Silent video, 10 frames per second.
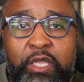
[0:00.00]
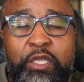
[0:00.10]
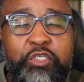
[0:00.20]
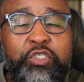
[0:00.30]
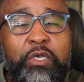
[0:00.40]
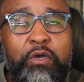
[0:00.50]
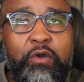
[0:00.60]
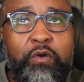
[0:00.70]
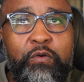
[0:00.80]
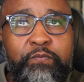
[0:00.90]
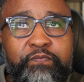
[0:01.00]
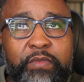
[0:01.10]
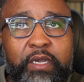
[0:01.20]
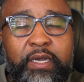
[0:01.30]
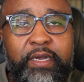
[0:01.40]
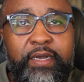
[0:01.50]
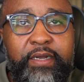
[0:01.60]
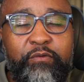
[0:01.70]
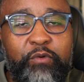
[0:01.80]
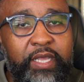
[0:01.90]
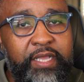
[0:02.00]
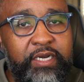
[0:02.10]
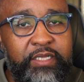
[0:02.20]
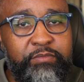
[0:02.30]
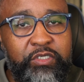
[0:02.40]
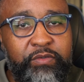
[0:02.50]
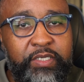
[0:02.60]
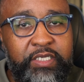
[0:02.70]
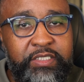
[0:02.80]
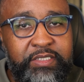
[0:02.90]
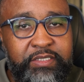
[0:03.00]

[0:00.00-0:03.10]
So what I ended up doing is